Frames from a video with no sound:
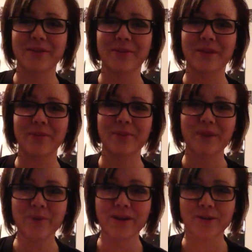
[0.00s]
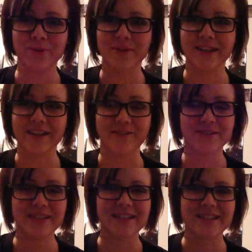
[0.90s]
I'm like, but I brought you a gift.
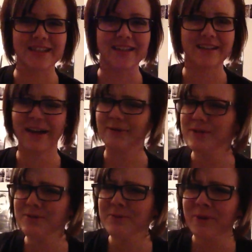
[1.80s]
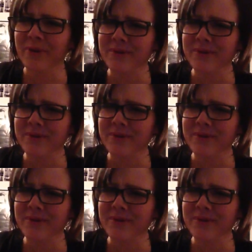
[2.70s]
And he's like, how did you know I